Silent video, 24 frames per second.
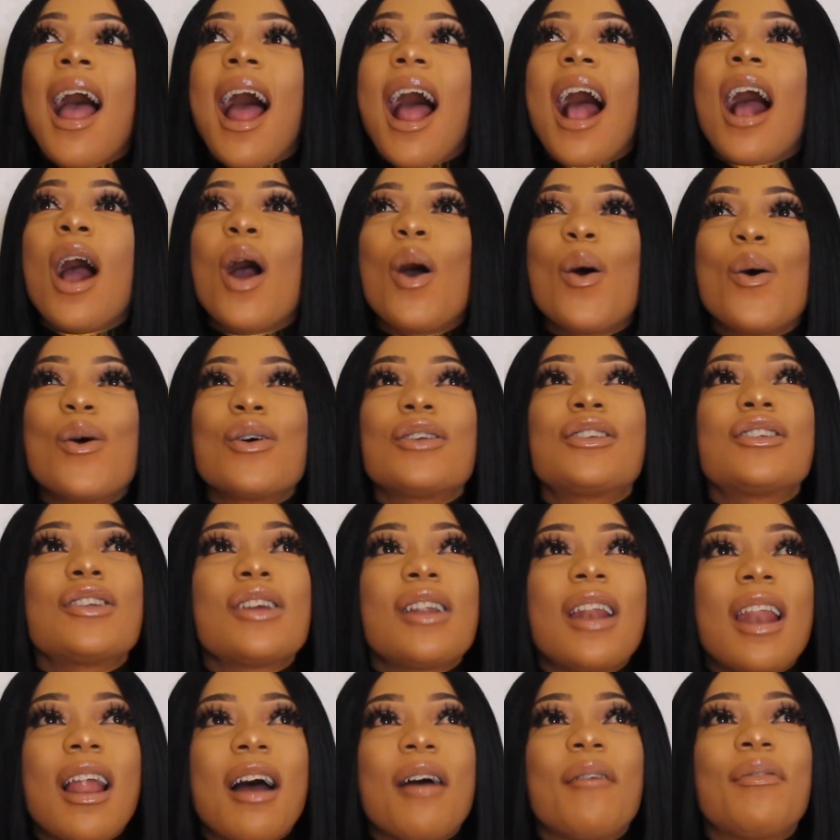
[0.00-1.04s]
I
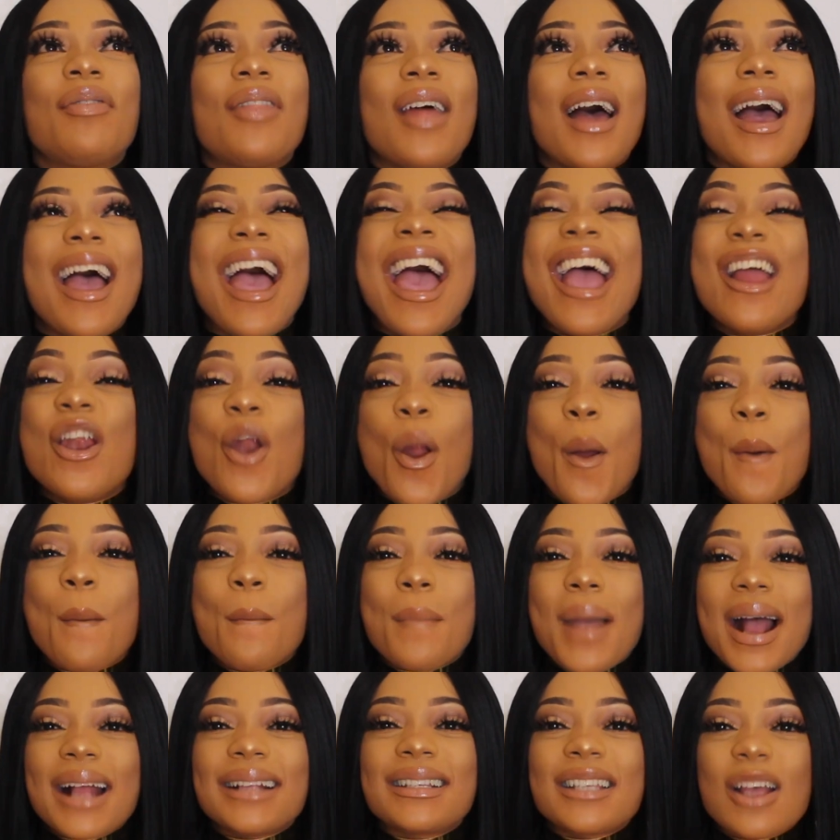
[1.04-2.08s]
also love that no
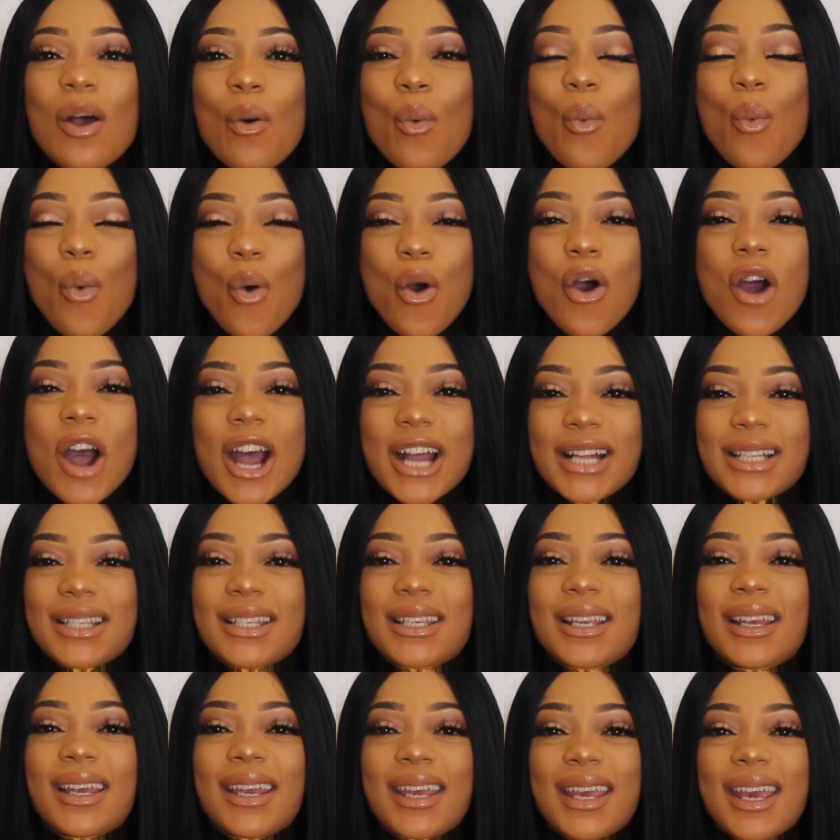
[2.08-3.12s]
matter
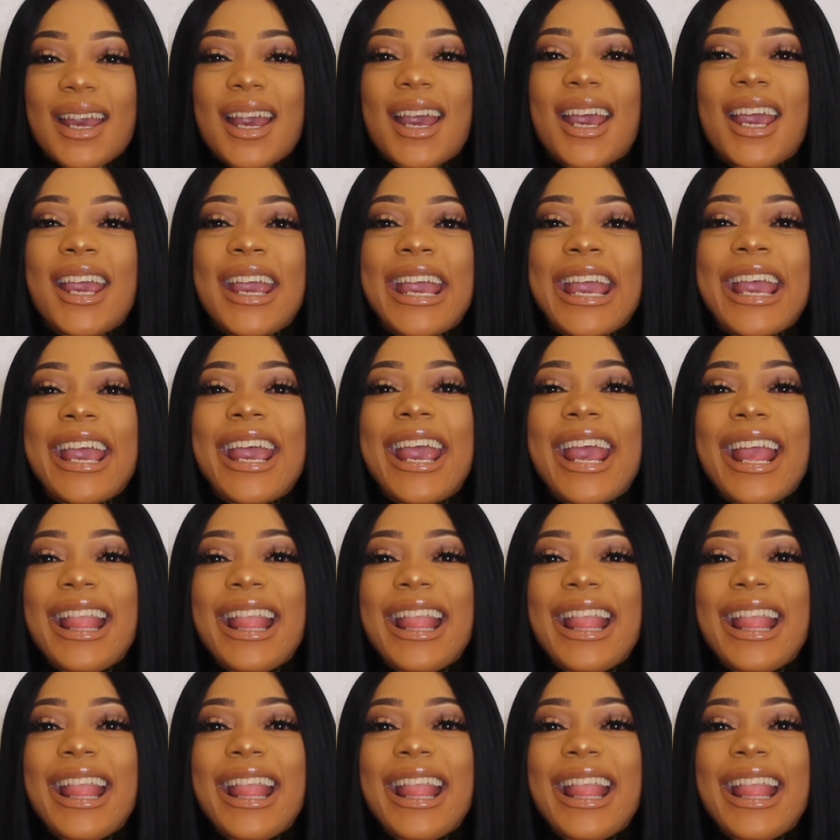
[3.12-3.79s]
what, okay,